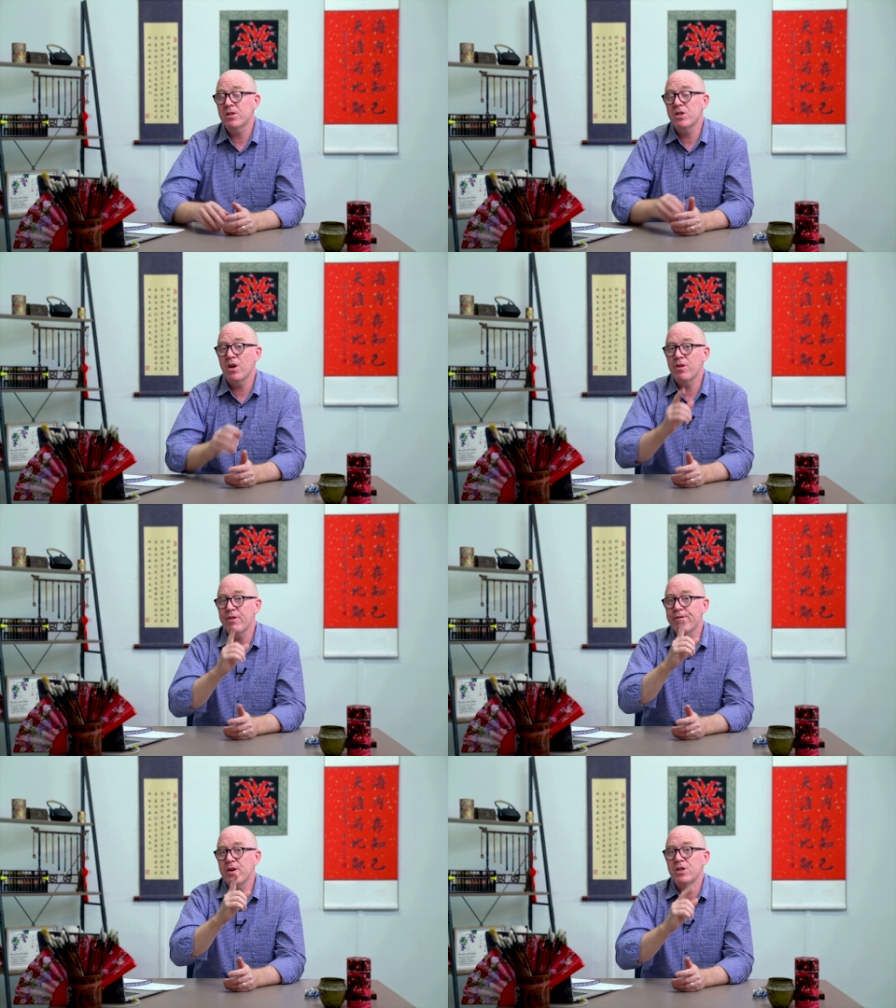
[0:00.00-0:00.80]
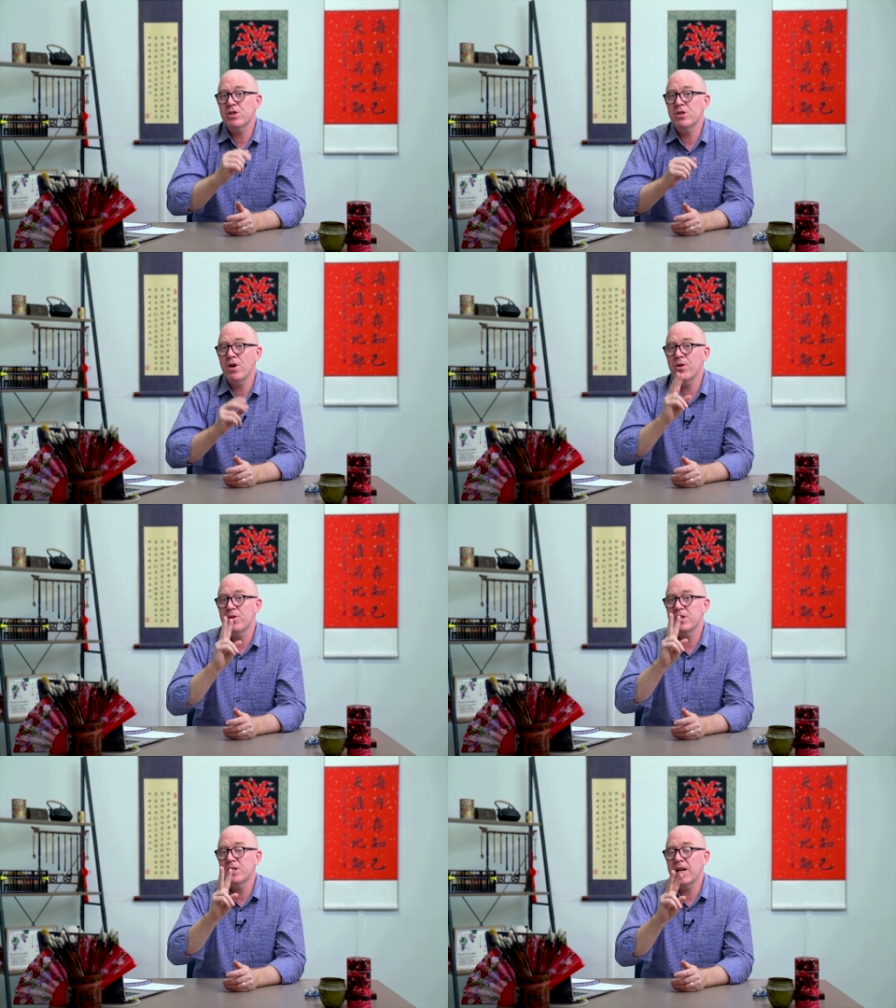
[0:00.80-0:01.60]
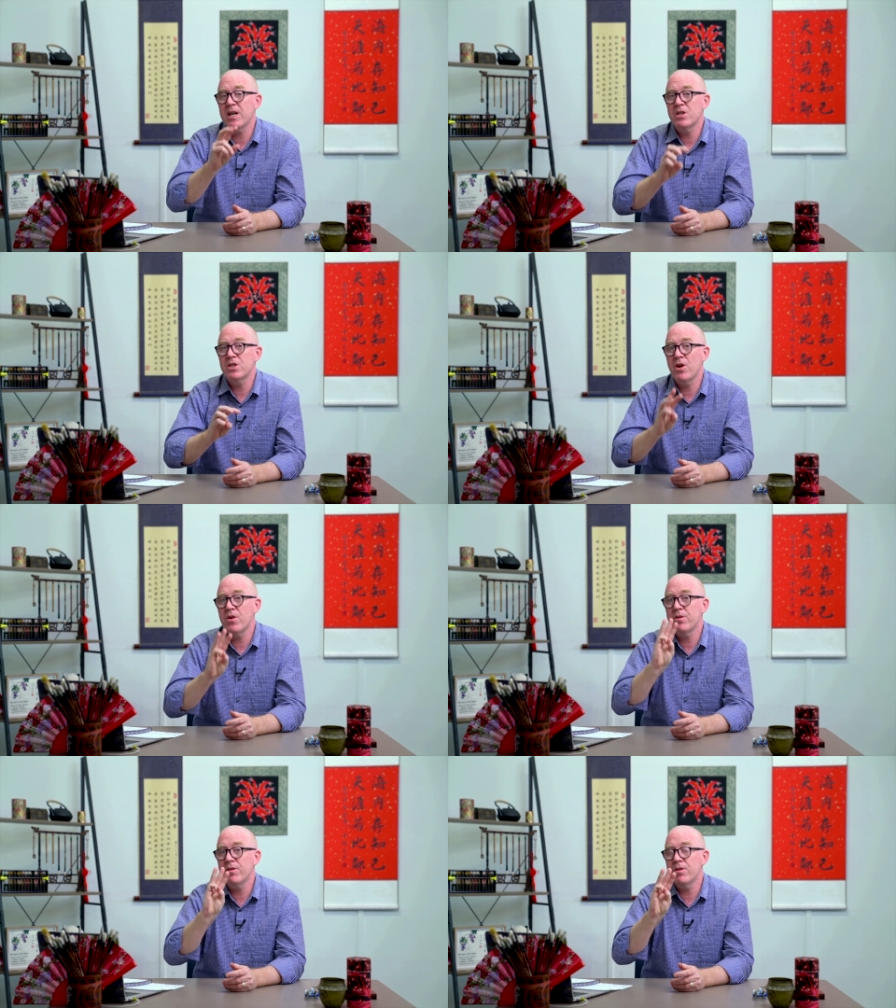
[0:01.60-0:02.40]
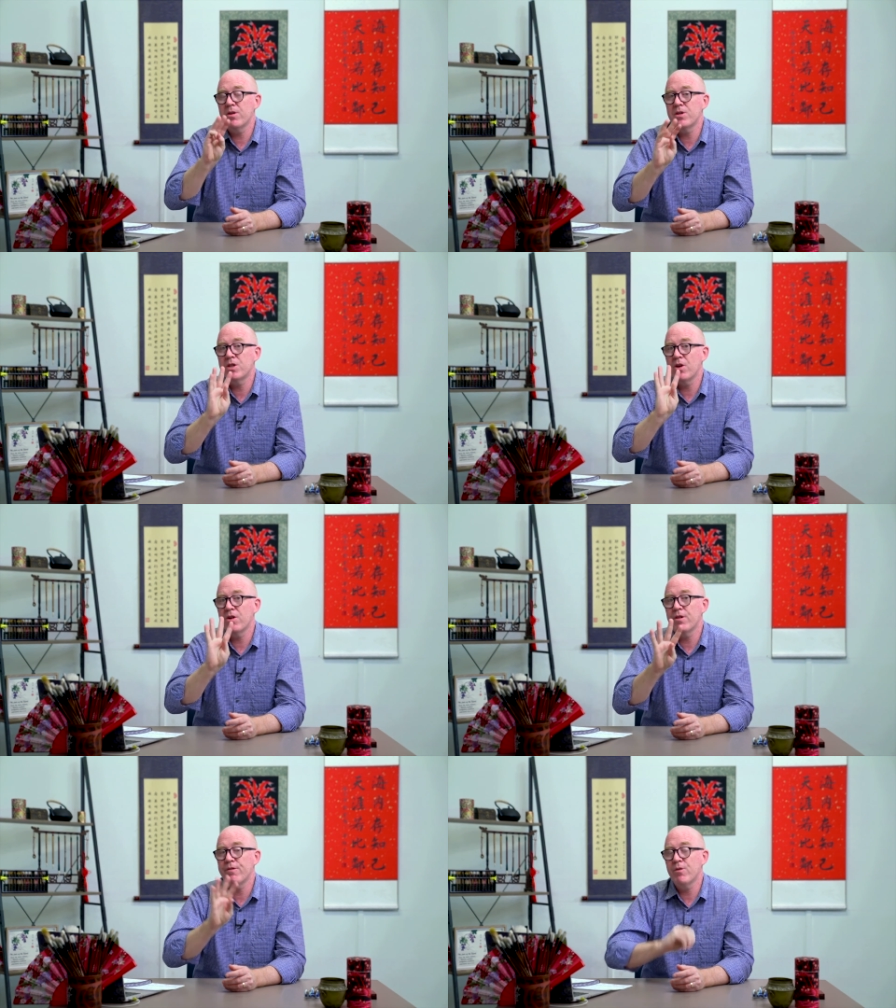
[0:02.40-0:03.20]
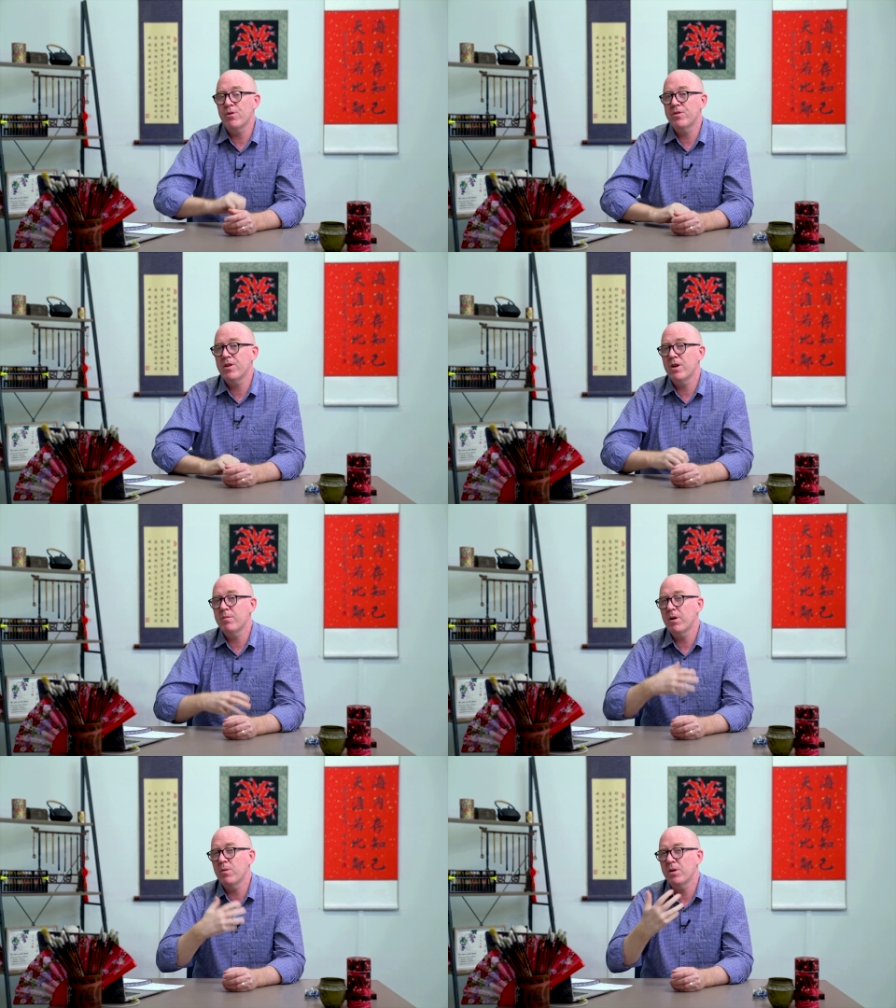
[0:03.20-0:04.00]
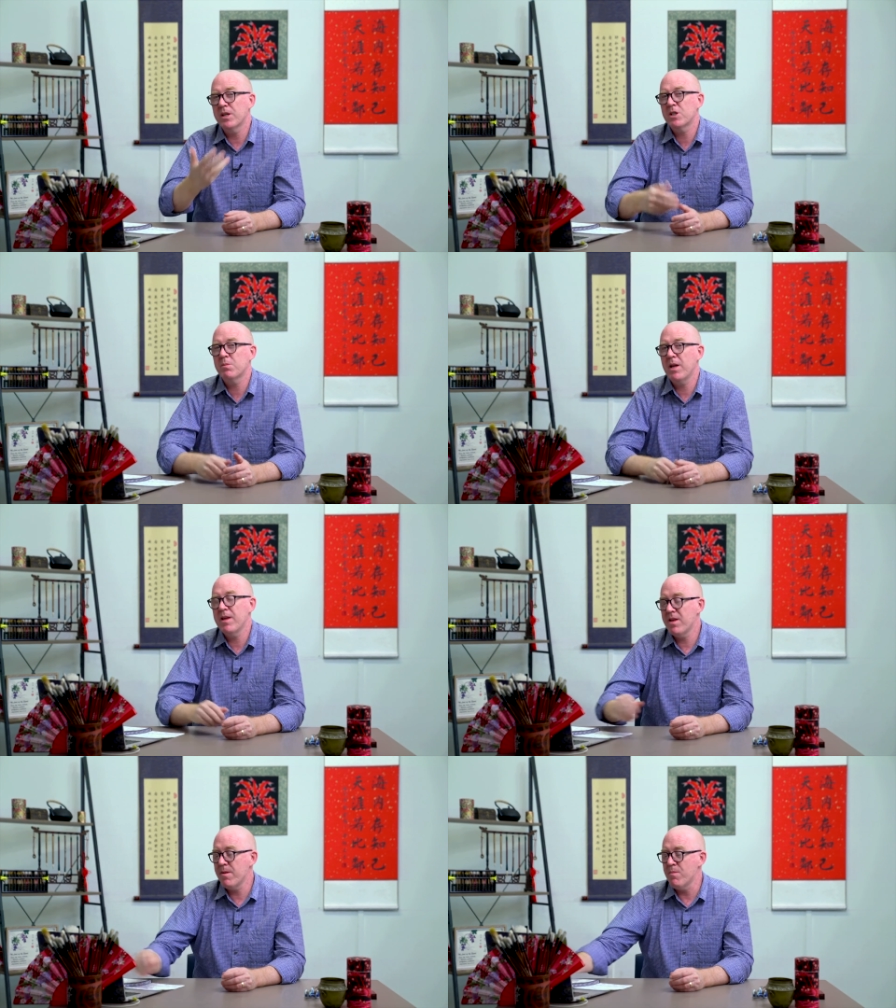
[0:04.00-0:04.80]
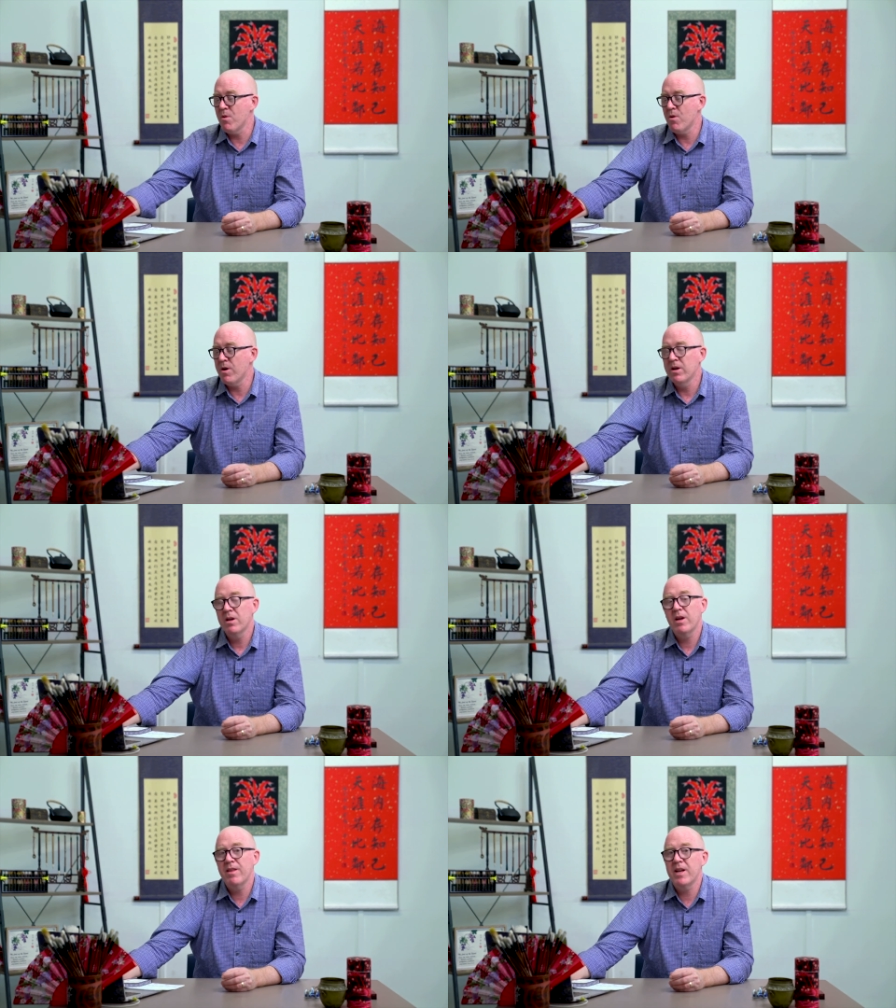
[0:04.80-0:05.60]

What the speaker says: So the first tone, the second tone, the third tone, and the fourth tone, but we'll explain that more in the